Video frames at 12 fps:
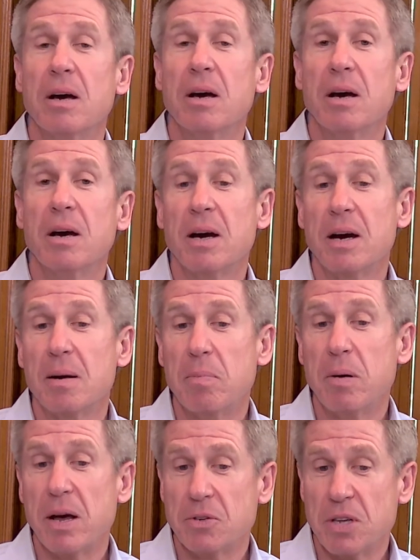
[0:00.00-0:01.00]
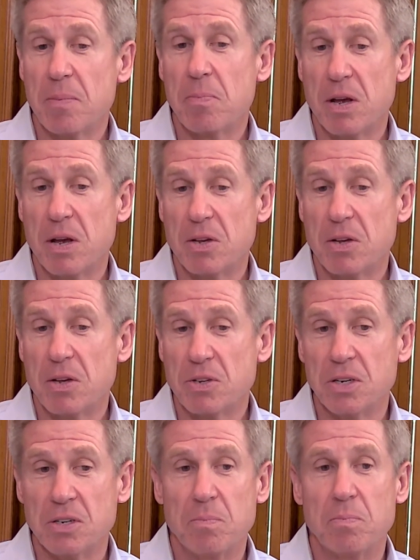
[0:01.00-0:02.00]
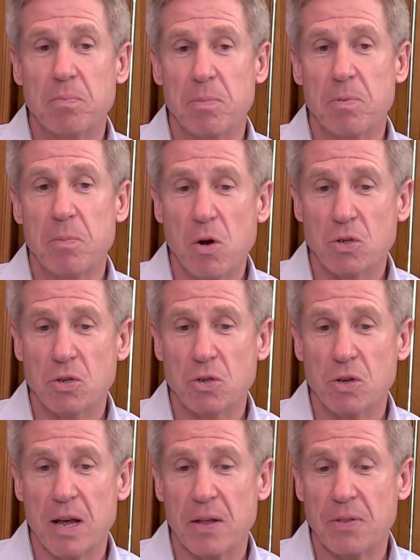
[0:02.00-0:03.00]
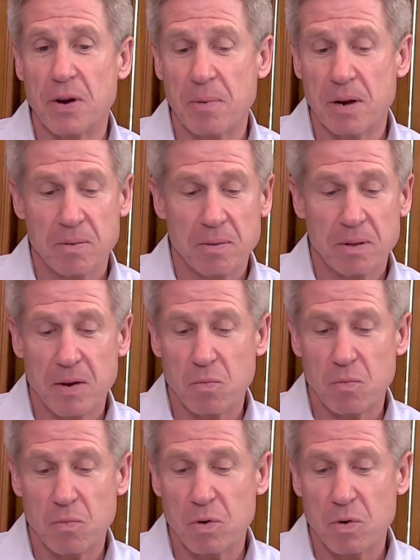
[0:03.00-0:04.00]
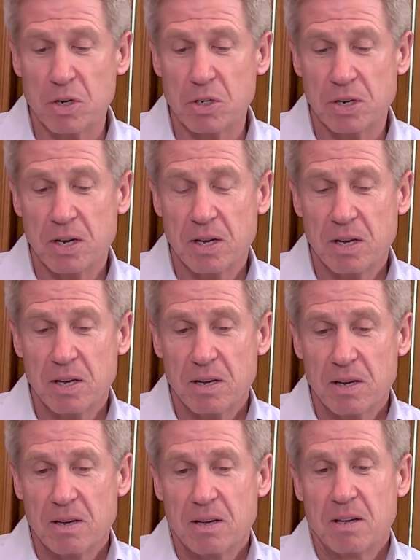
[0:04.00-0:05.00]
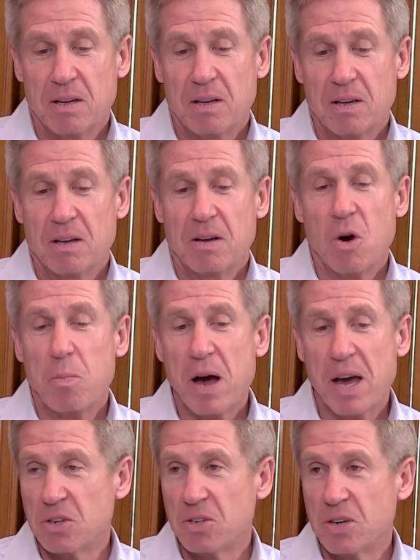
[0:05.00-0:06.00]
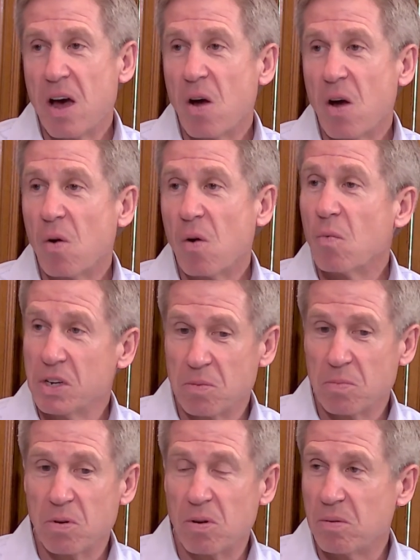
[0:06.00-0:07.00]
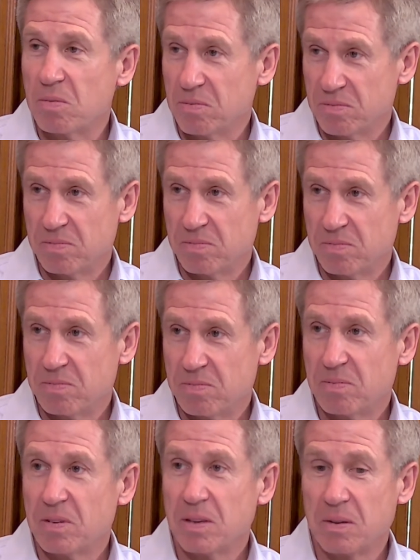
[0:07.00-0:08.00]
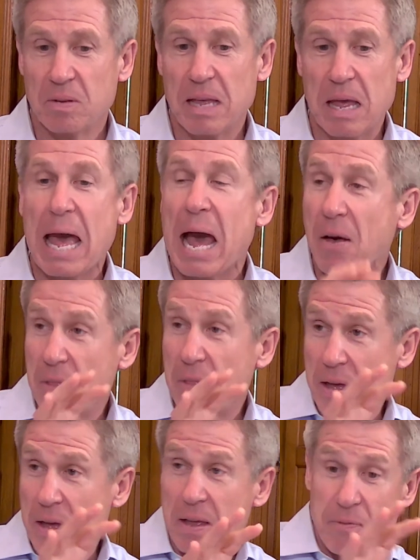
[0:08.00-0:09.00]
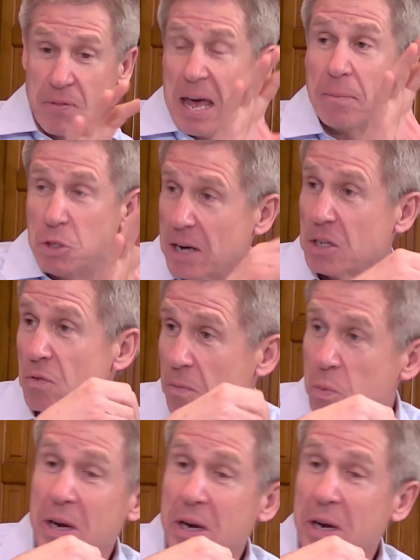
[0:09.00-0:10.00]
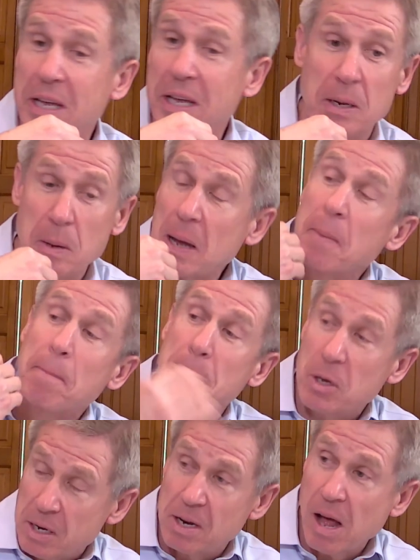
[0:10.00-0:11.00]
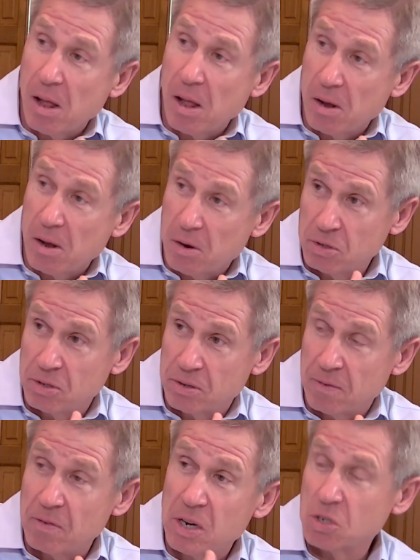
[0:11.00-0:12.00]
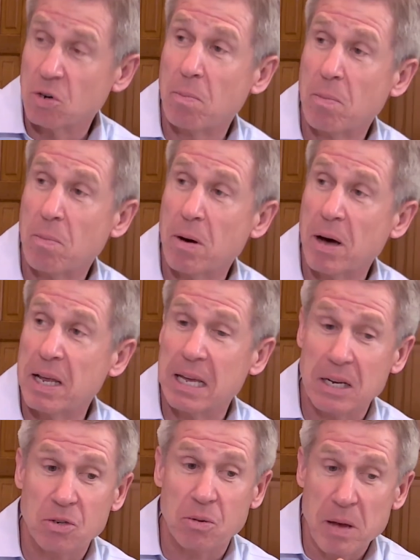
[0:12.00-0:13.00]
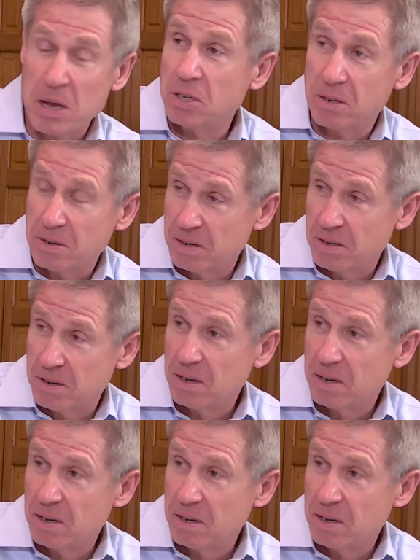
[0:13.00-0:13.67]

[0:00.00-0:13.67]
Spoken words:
But the Senate president did put a proposal out there. I'm going to let Rich opine as to how reasonable, how that, if that objective of putting $1 billion of additional money into pension